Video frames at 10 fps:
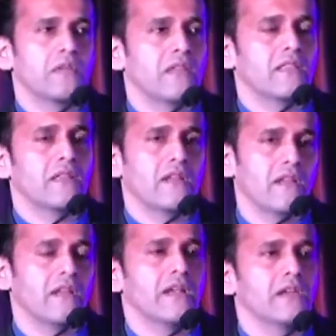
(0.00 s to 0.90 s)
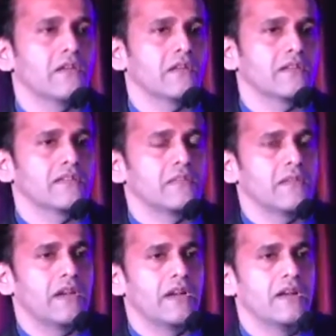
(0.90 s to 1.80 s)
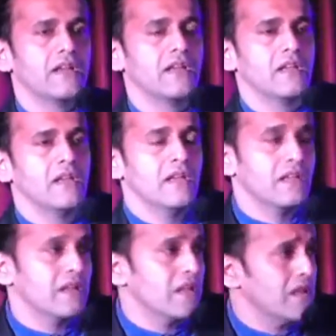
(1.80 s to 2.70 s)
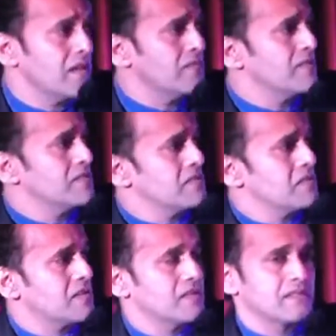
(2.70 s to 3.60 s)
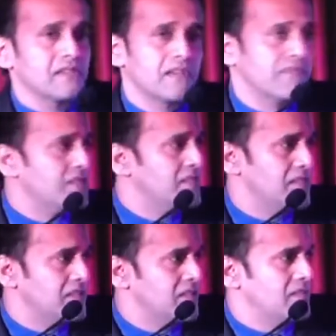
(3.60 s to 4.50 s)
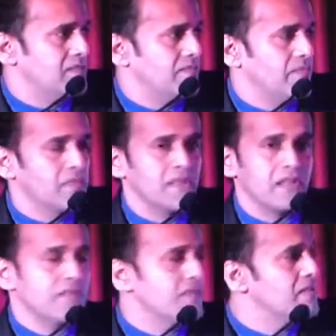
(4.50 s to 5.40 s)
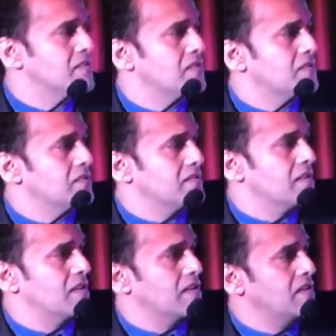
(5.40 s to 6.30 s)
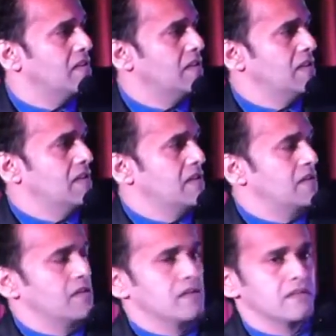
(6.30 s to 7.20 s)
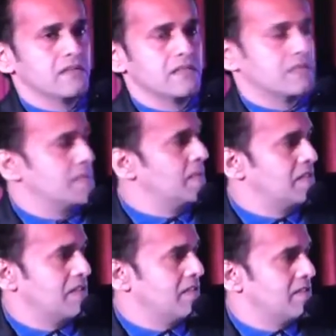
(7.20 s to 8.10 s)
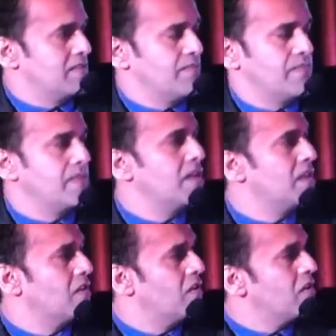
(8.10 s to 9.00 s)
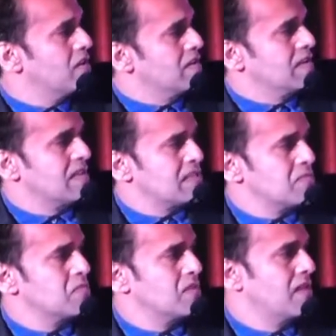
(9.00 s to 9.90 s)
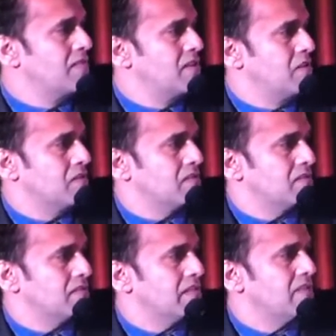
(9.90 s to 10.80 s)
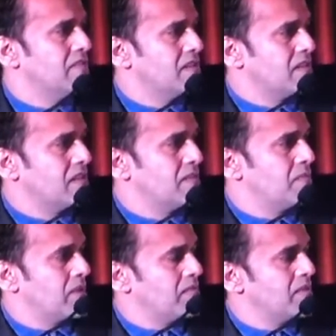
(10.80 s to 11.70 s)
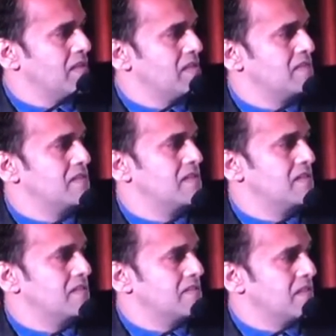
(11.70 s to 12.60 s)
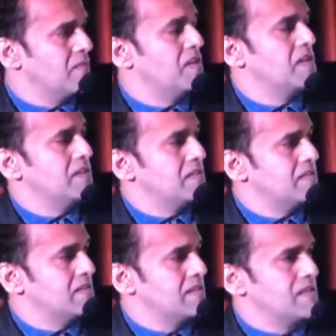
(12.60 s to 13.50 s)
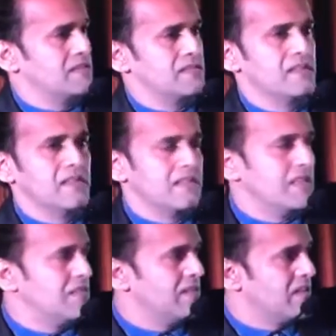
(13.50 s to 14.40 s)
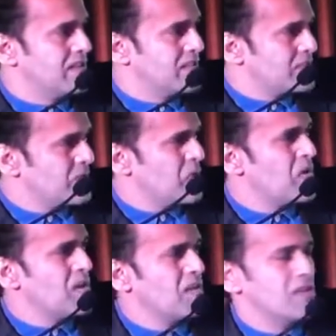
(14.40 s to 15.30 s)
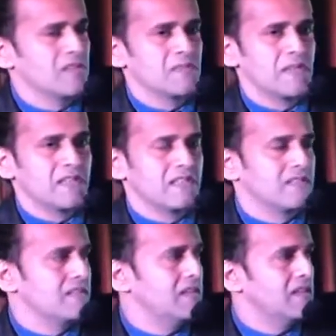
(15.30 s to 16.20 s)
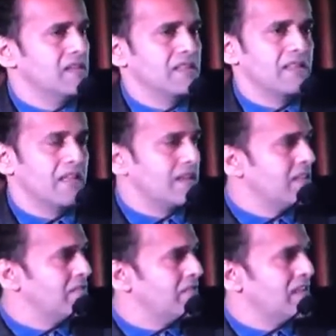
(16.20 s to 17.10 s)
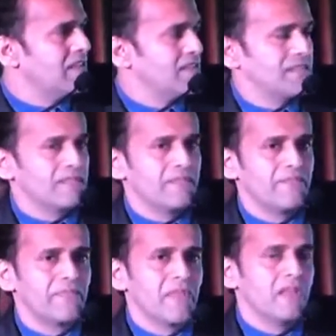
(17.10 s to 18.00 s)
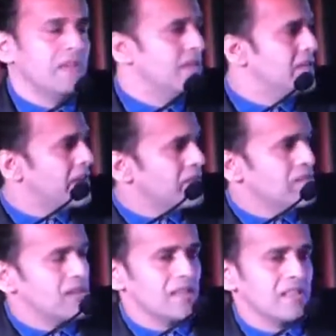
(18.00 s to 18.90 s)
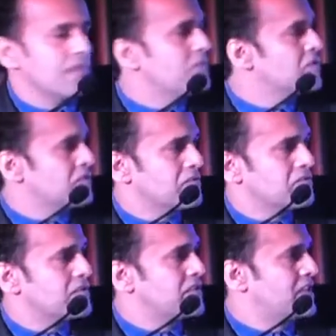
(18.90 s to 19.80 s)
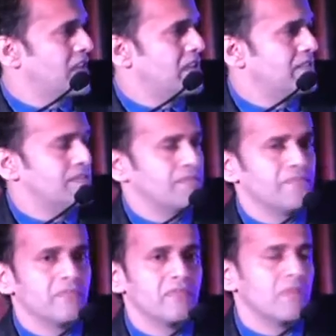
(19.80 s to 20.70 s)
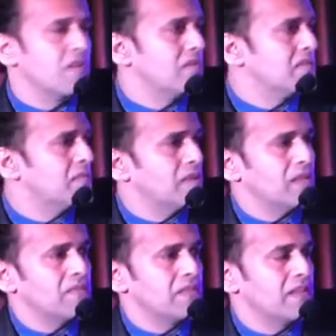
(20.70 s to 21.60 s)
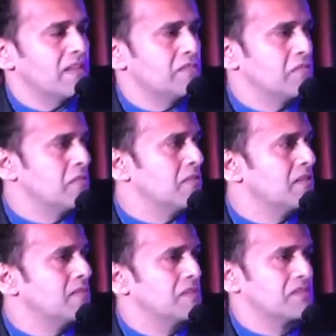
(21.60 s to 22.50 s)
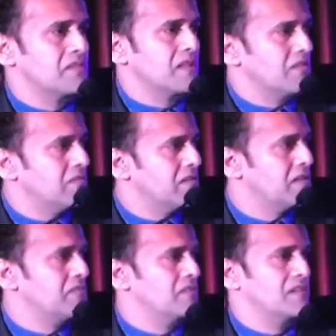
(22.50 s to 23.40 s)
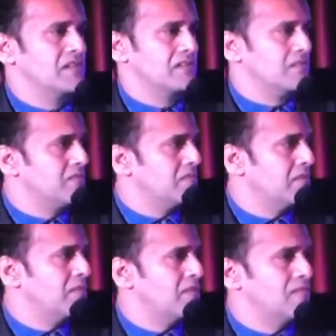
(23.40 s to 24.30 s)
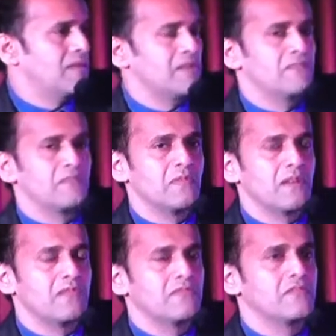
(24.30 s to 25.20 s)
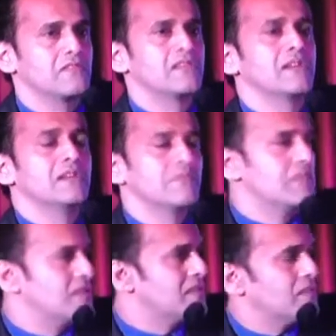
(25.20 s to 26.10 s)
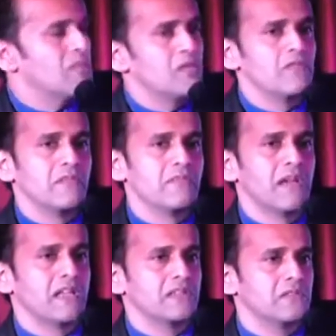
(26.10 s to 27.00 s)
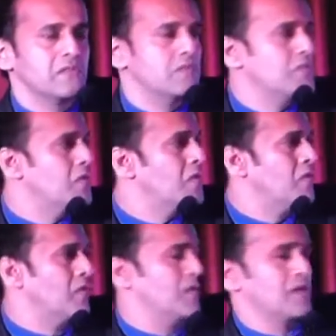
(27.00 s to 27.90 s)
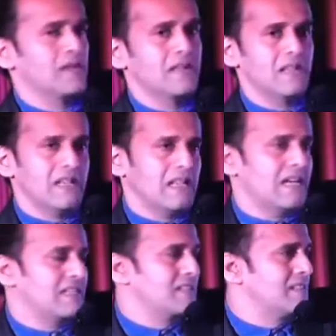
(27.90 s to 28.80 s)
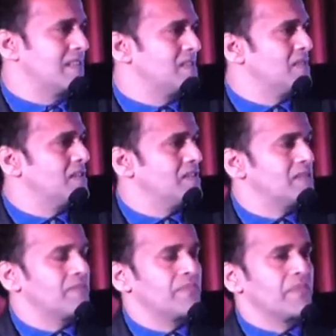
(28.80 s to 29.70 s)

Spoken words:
Another 90 doctors have been added. None of these doctors are physicians. None of these doctors are specialists. They are all grassroots level doctors. They work in primary health centers, community health centers. They work in small hospitals. They are in the villages. Networking them was also a challenge, because sometimes when I used to call them, they used to tell no network, no availability of mobile phones. But somehow we managed to do over last 6 months.